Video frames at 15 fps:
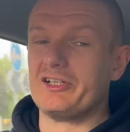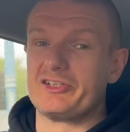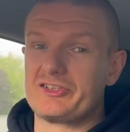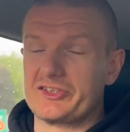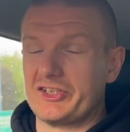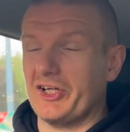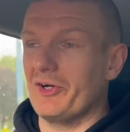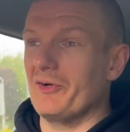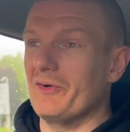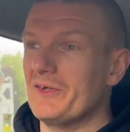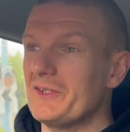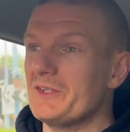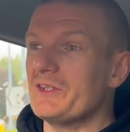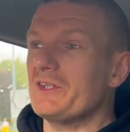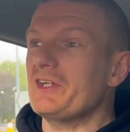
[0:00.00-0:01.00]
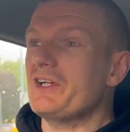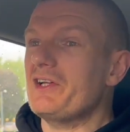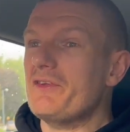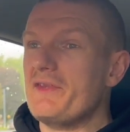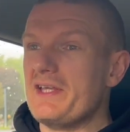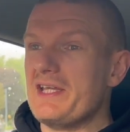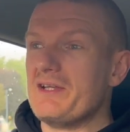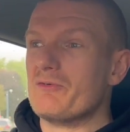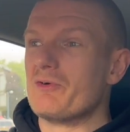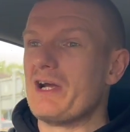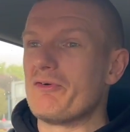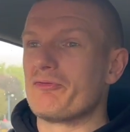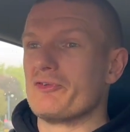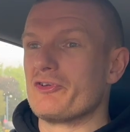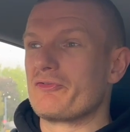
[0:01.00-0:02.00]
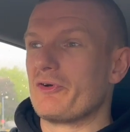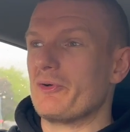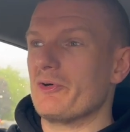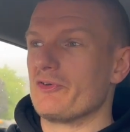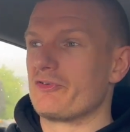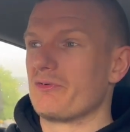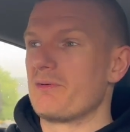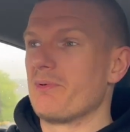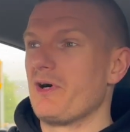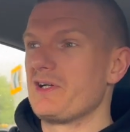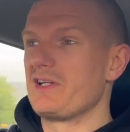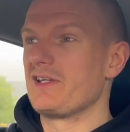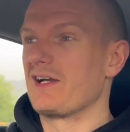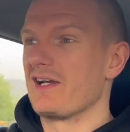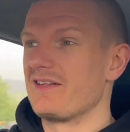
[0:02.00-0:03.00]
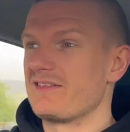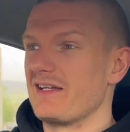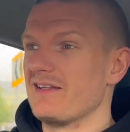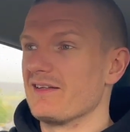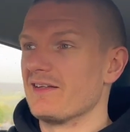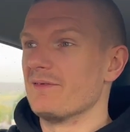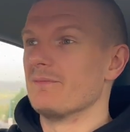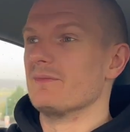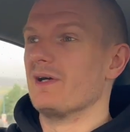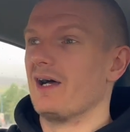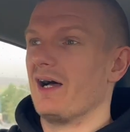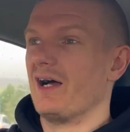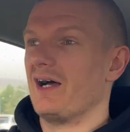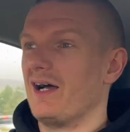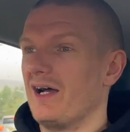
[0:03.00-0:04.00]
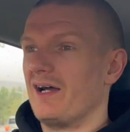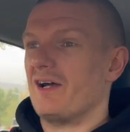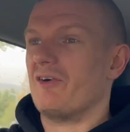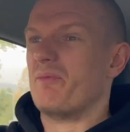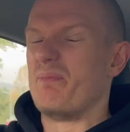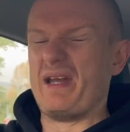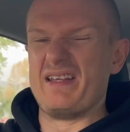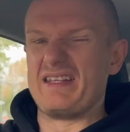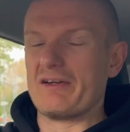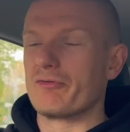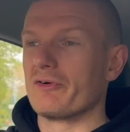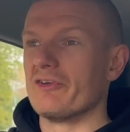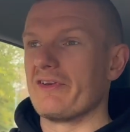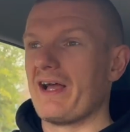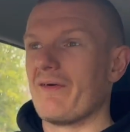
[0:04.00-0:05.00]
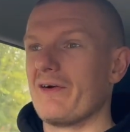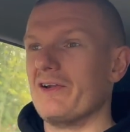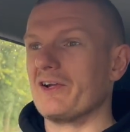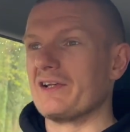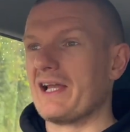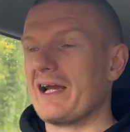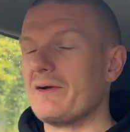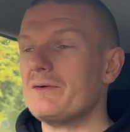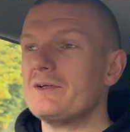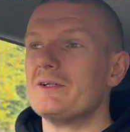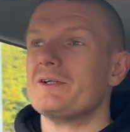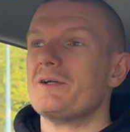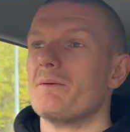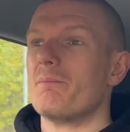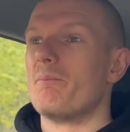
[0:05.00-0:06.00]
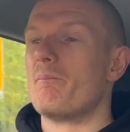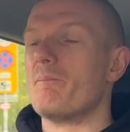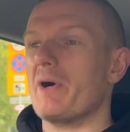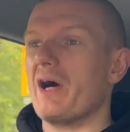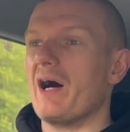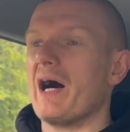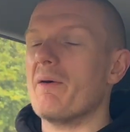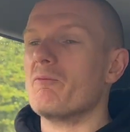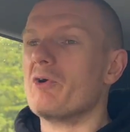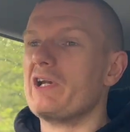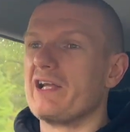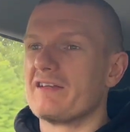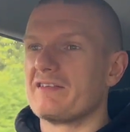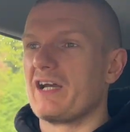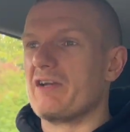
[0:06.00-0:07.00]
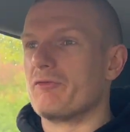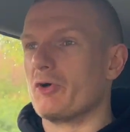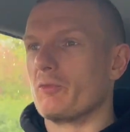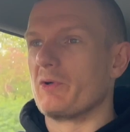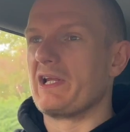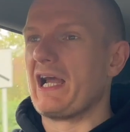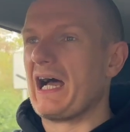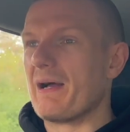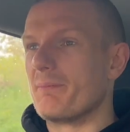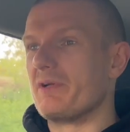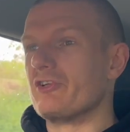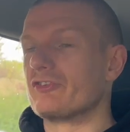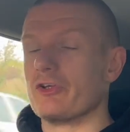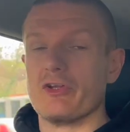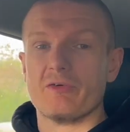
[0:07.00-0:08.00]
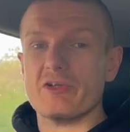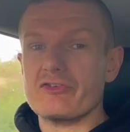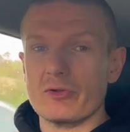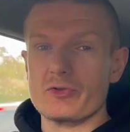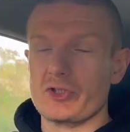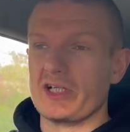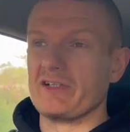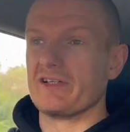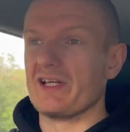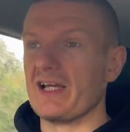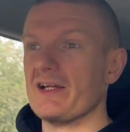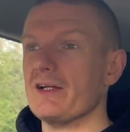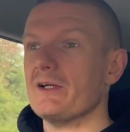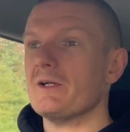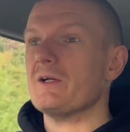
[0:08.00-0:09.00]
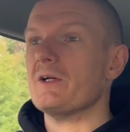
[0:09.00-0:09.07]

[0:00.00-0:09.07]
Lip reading: So the reference photos of my body that I sent them, a bit different to how I look now, but I'm really excited for it, really happy. So there is no training today.